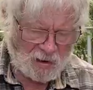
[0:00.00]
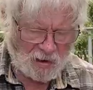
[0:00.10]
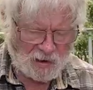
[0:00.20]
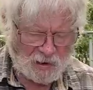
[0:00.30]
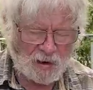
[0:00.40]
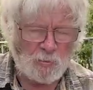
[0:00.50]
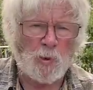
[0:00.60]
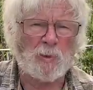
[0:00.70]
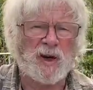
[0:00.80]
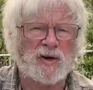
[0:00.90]
It
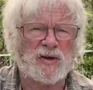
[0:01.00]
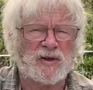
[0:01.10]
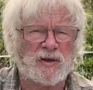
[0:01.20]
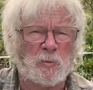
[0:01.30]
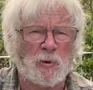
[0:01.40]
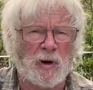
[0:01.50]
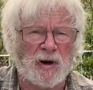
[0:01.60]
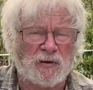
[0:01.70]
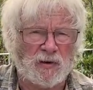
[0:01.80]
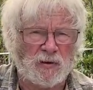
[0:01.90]
probably doesn't
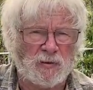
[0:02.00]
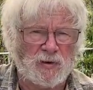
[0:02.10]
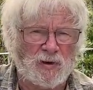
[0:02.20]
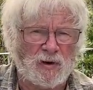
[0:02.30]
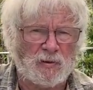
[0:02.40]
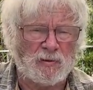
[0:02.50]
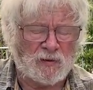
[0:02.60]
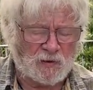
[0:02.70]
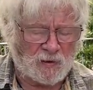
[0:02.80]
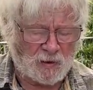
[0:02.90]
surprise you to know
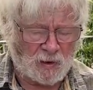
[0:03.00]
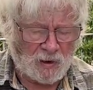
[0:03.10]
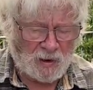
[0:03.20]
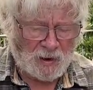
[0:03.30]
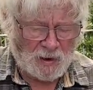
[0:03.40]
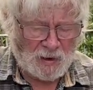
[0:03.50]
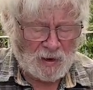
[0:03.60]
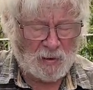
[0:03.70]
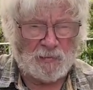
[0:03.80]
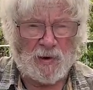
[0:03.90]
that
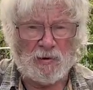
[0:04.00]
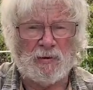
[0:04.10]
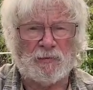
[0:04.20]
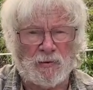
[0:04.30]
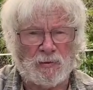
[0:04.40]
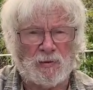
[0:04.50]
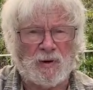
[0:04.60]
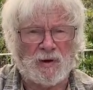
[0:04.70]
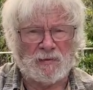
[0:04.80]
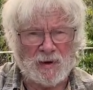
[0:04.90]
I'm very fond of